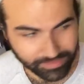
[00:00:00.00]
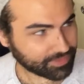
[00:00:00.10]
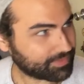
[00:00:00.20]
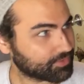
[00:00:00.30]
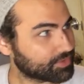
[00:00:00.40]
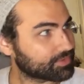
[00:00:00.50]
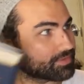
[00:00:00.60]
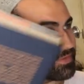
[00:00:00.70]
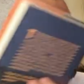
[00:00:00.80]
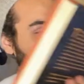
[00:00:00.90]
however,
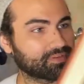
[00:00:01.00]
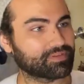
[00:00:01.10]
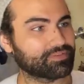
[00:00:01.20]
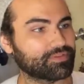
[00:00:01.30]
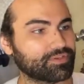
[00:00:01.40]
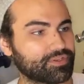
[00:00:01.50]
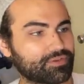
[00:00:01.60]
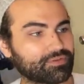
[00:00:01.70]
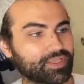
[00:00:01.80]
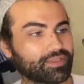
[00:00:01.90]
the
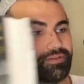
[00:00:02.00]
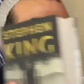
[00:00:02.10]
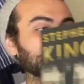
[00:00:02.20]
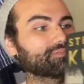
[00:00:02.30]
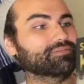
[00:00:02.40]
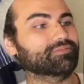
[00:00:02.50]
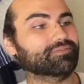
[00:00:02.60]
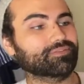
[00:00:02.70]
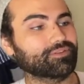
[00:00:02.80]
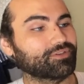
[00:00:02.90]
new, like,
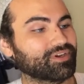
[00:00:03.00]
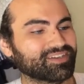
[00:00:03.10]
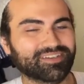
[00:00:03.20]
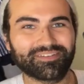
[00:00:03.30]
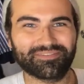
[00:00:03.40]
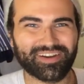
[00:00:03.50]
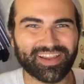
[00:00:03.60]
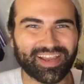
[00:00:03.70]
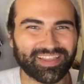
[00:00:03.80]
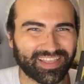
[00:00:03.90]
the look,
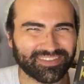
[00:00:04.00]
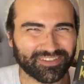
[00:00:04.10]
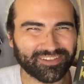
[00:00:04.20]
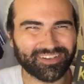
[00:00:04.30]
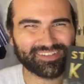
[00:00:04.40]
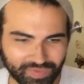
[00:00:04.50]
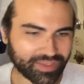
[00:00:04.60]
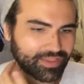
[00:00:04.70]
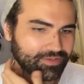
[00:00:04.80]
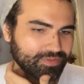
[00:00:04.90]
right? I like the look. I
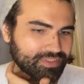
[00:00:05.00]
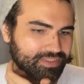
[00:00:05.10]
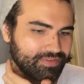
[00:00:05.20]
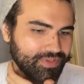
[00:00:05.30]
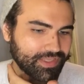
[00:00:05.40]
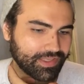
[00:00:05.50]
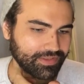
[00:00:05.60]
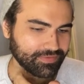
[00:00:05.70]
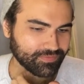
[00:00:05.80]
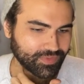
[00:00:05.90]
liked when Stephen
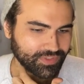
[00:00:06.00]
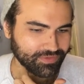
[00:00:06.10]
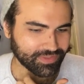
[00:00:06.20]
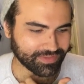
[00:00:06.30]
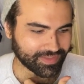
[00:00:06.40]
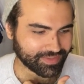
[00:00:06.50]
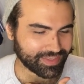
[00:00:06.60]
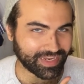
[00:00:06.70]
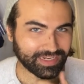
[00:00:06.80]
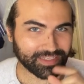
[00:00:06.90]
King was doing that thing in
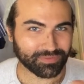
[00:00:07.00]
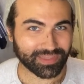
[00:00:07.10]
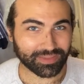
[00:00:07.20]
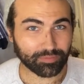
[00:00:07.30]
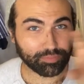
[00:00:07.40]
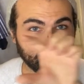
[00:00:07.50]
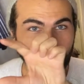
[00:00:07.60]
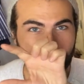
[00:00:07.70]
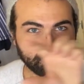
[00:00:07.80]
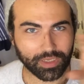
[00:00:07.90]
the 80s with, like, the
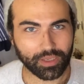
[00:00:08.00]
bold